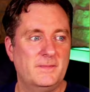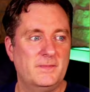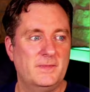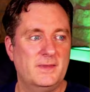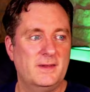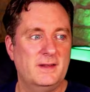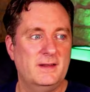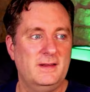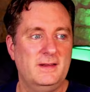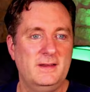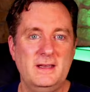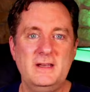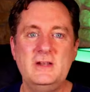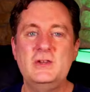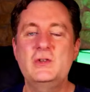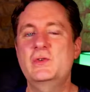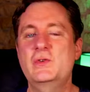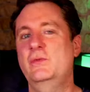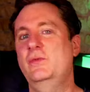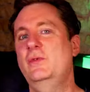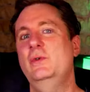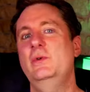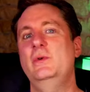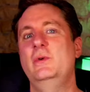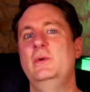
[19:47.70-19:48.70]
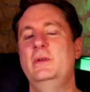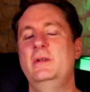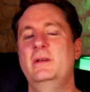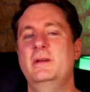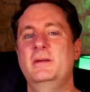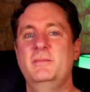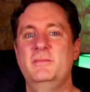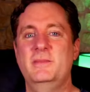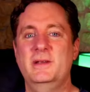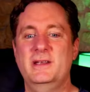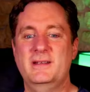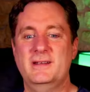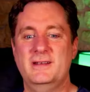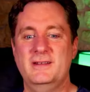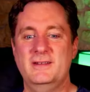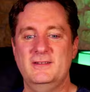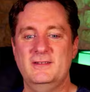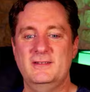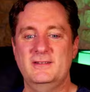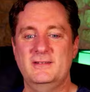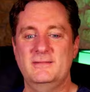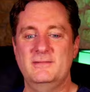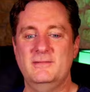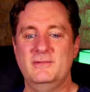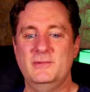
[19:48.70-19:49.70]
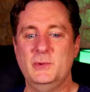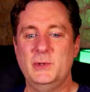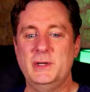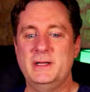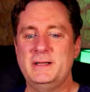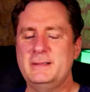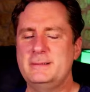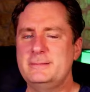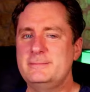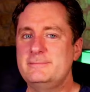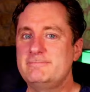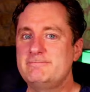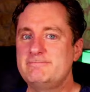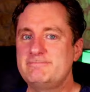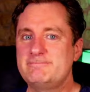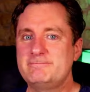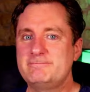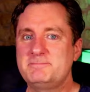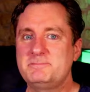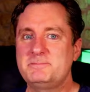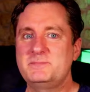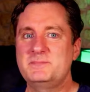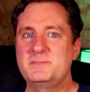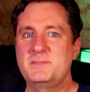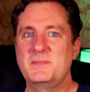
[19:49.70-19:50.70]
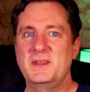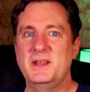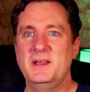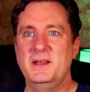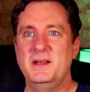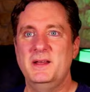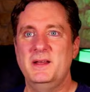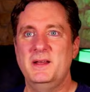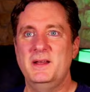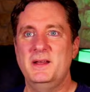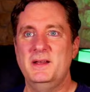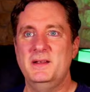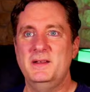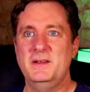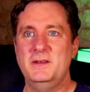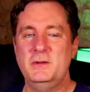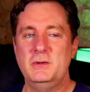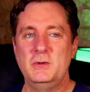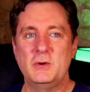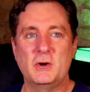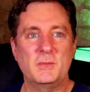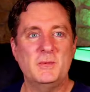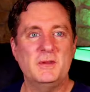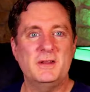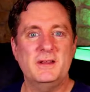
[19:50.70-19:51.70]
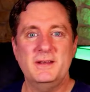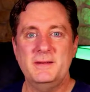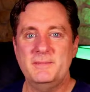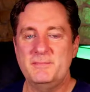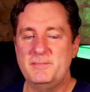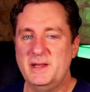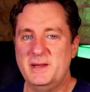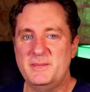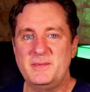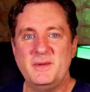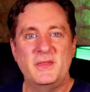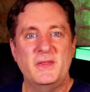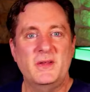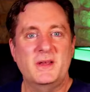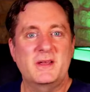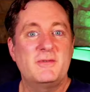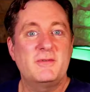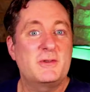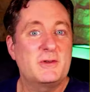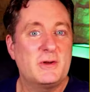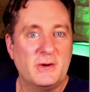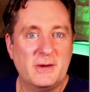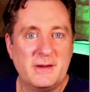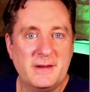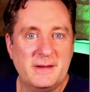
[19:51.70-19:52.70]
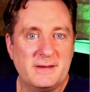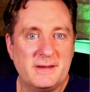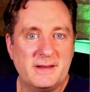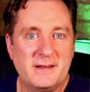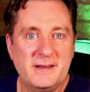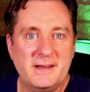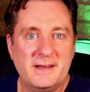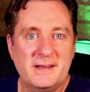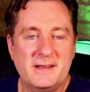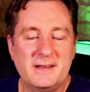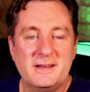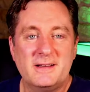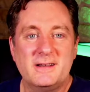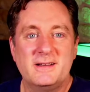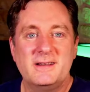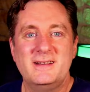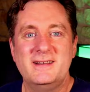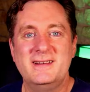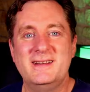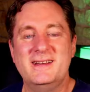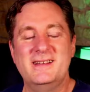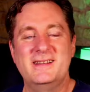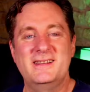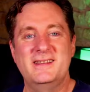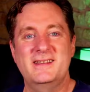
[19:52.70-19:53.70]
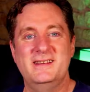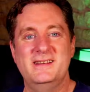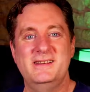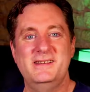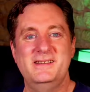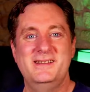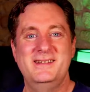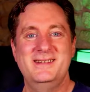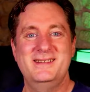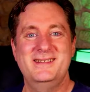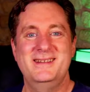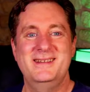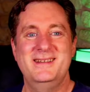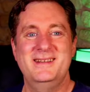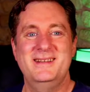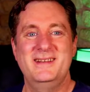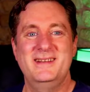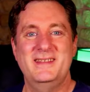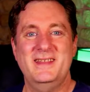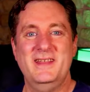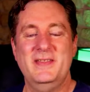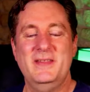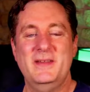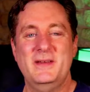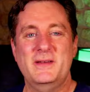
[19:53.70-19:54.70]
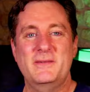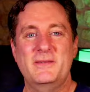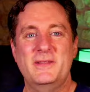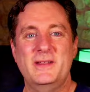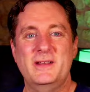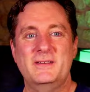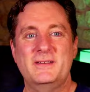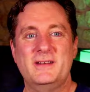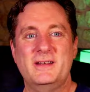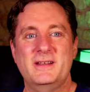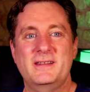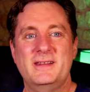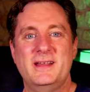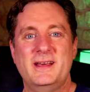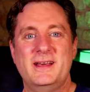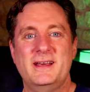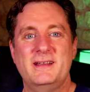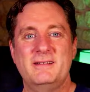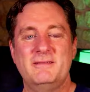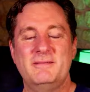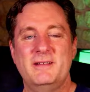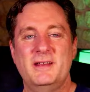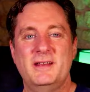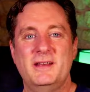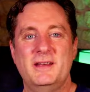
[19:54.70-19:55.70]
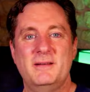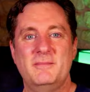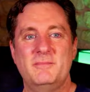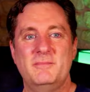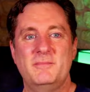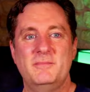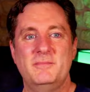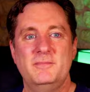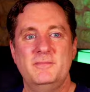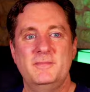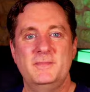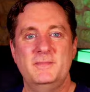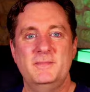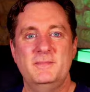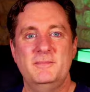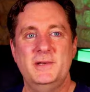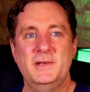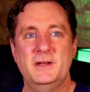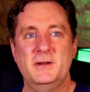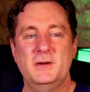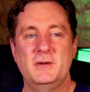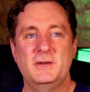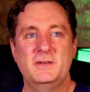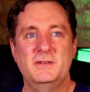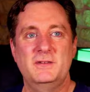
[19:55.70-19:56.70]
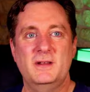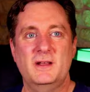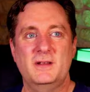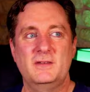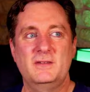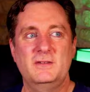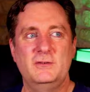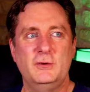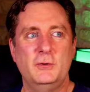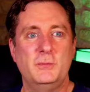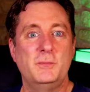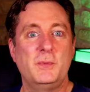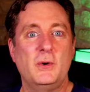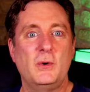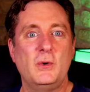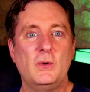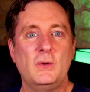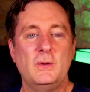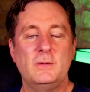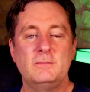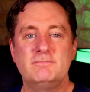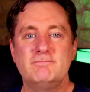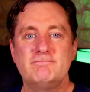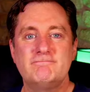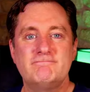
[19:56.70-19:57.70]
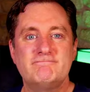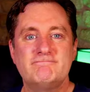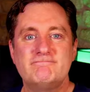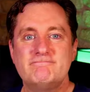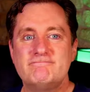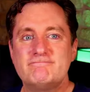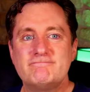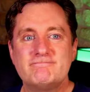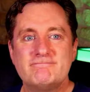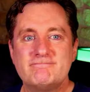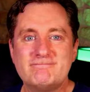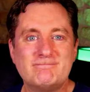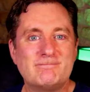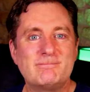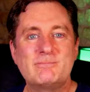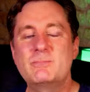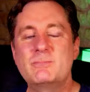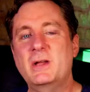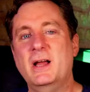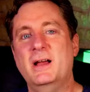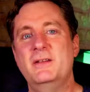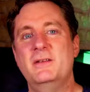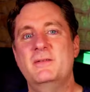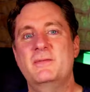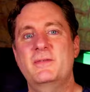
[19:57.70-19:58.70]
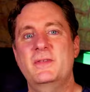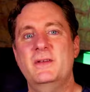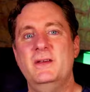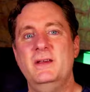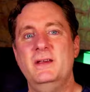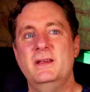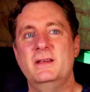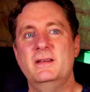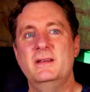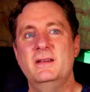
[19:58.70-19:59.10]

niche food, because, well, normally people think of a turkey leg, and they think of things like that, a soup bowl kind of thing.